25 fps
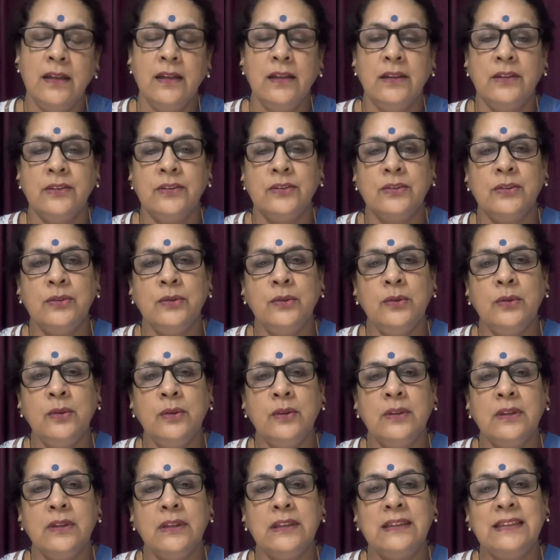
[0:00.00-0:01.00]
So
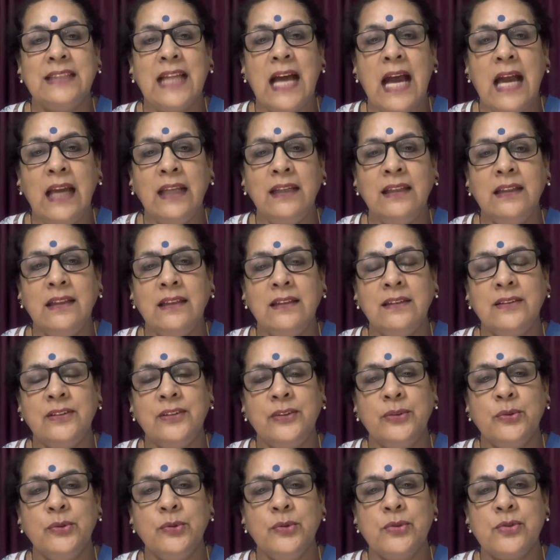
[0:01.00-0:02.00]
than is
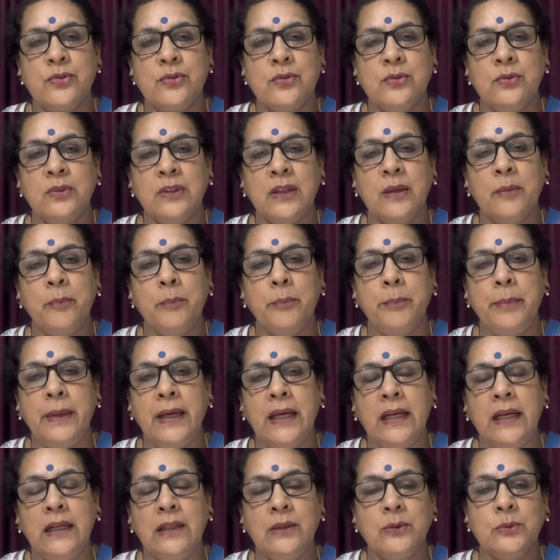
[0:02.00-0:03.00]
used to
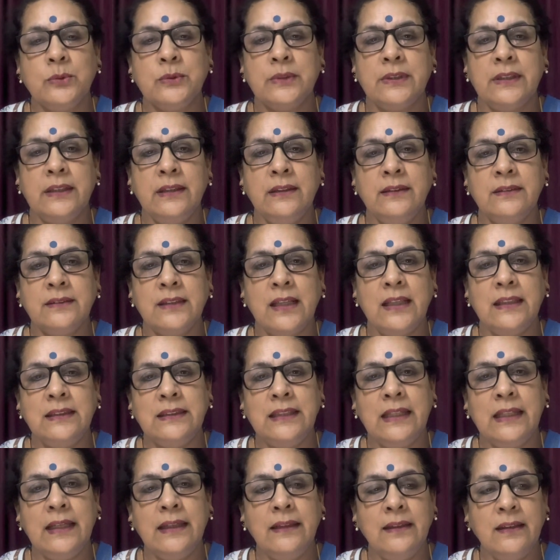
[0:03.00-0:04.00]
compare two things,
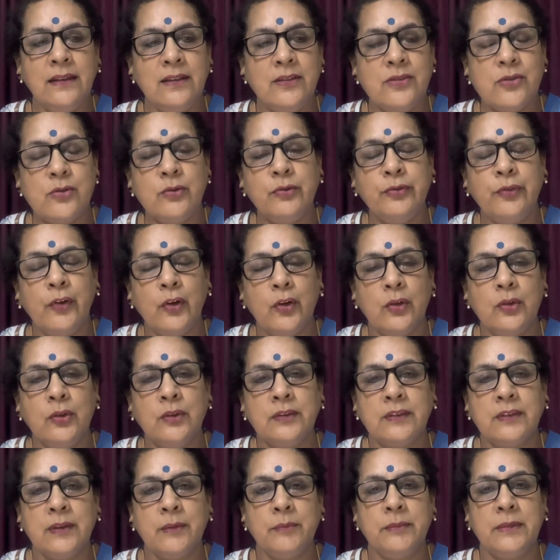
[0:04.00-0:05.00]
and then is to follow
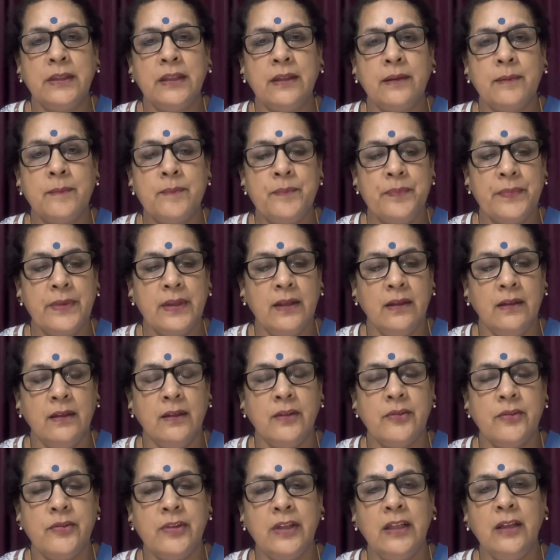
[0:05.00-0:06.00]
something.
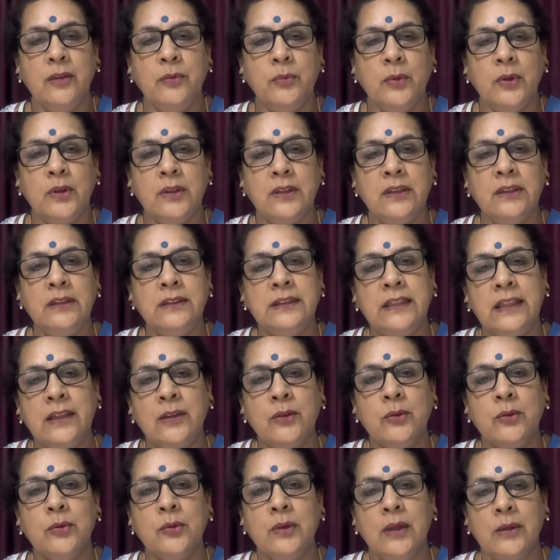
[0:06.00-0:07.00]
Drink water,
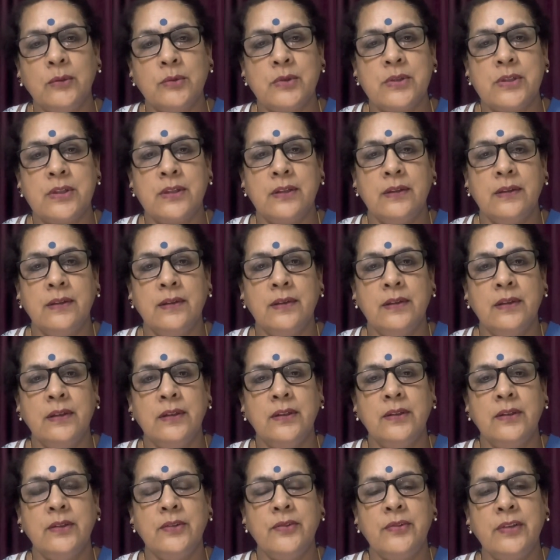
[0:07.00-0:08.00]
then go out.
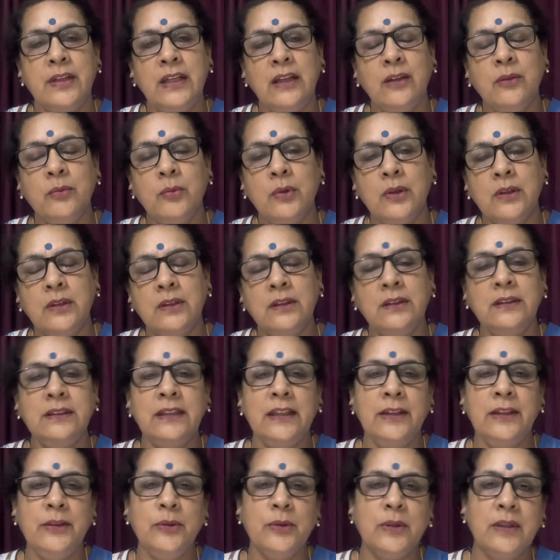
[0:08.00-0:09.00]
Drink water,
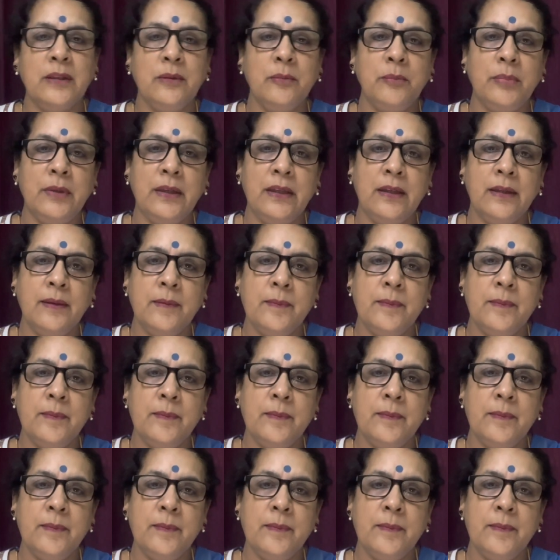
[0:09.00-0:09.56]
then you can play.